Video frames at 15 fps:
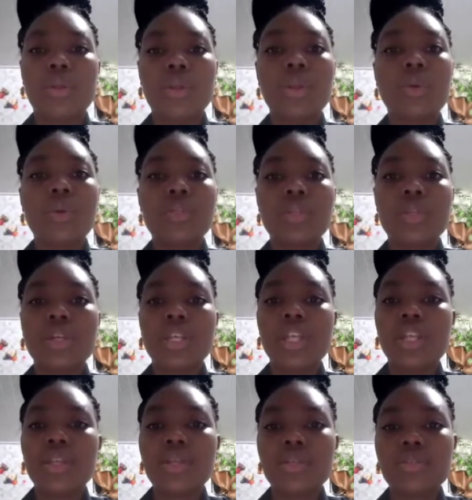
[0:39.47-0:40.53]
The
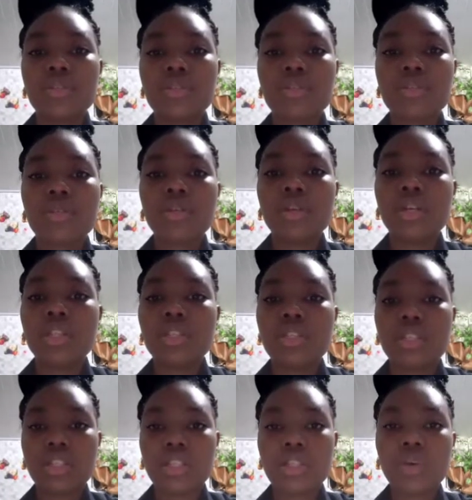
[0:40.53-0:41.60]
Wutukere Nursery School
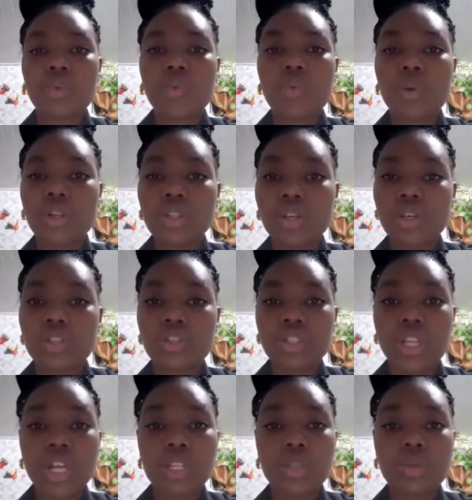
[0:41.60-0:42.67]
consists of
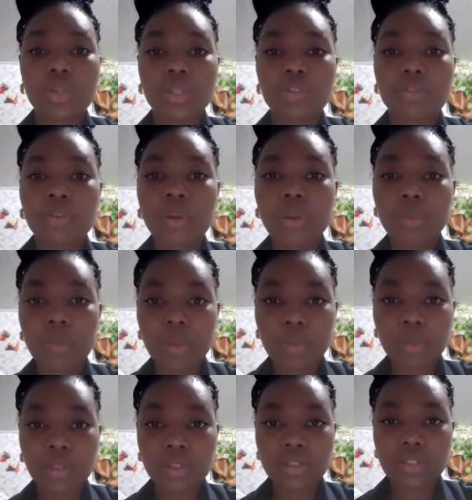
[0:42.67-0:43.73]
124
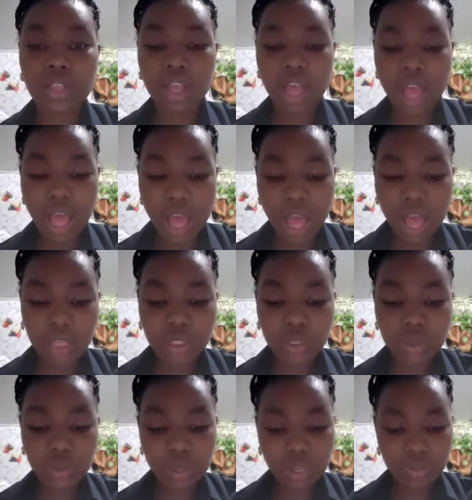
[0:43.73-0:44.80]
pupils and
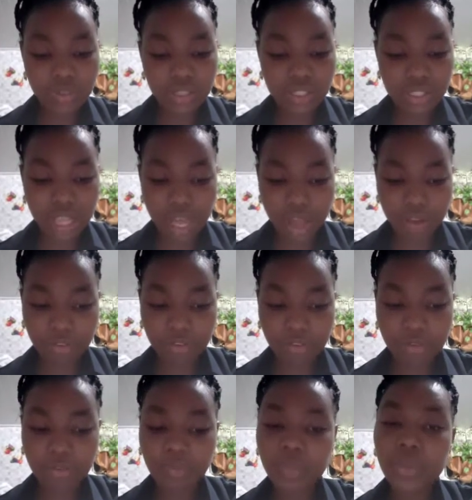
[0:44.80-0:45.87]
12 staff,
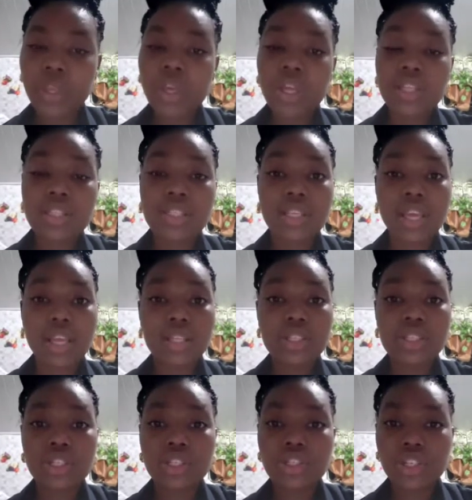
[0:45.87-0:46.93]

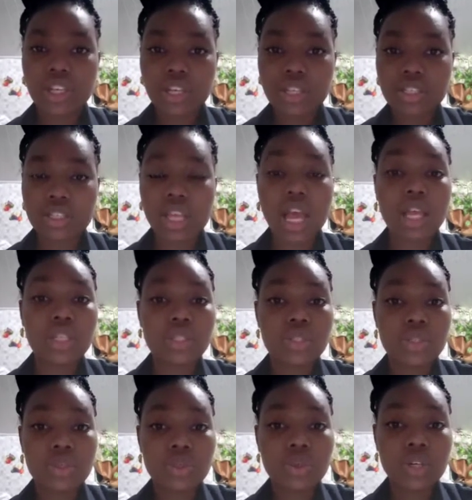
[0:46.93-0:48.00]
10 teachers and
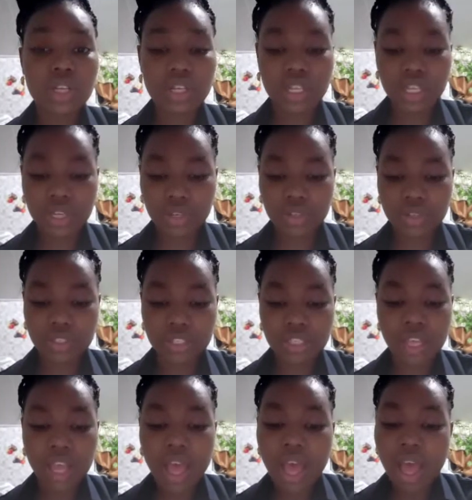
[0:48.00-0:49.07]
2 cleaners,
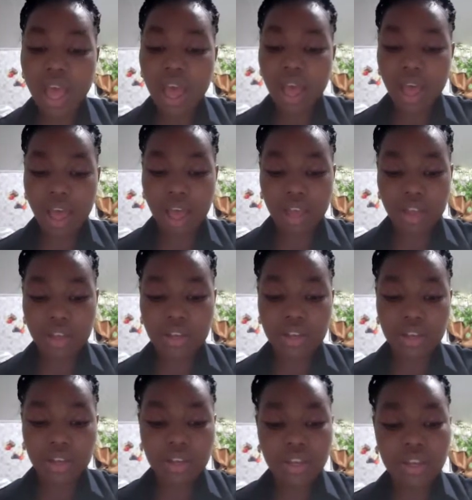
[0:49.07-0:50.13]

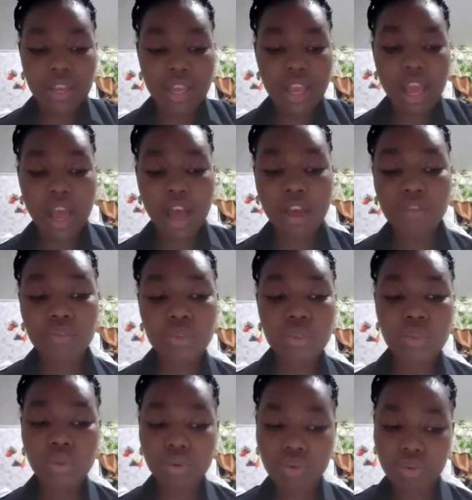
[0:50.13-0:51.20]
and they have
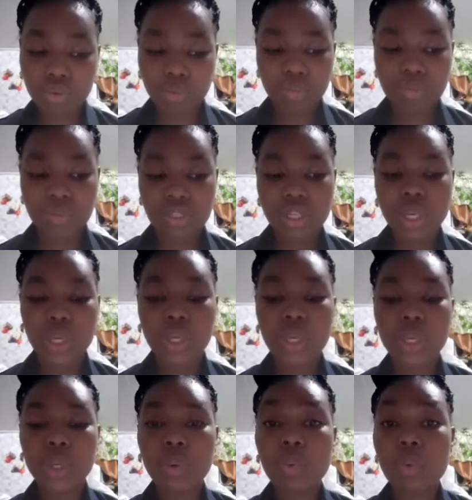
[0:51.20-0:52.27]
2 groups,
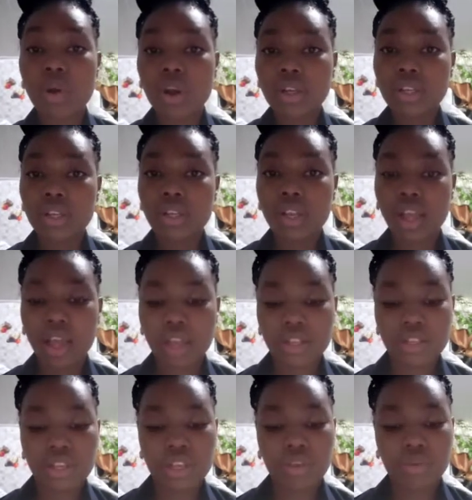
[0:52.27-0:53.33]
Year 1
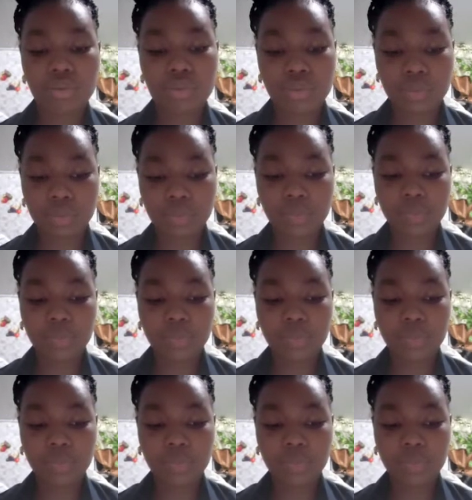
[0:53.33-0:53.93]
and Year 2.